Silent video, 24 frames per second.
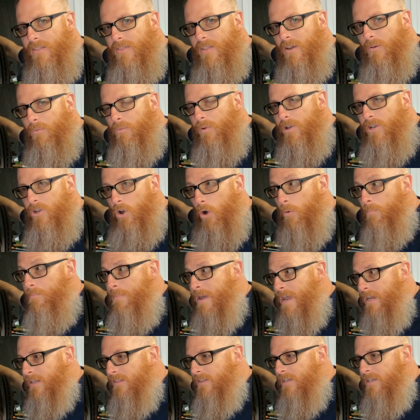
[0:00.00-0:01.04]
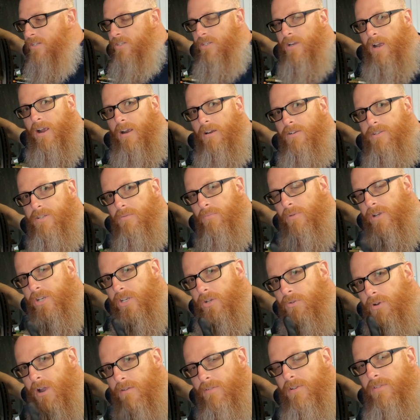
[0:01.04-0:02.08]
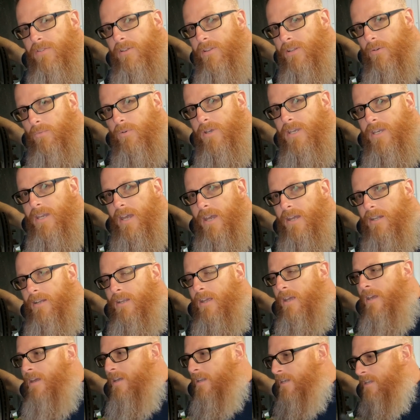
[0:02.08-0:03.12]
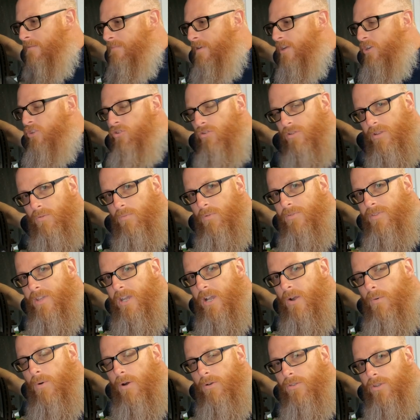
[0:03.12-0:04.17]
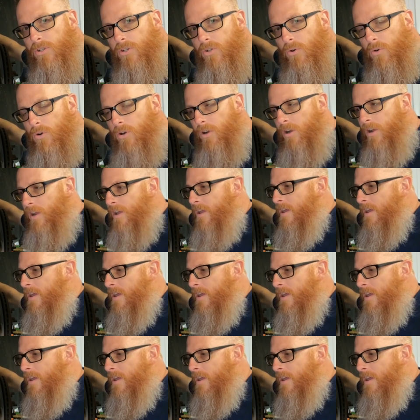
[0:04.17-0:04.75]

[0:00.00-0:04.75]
that we don't make these cars, and we do everything that we can to make sure that when they go out the door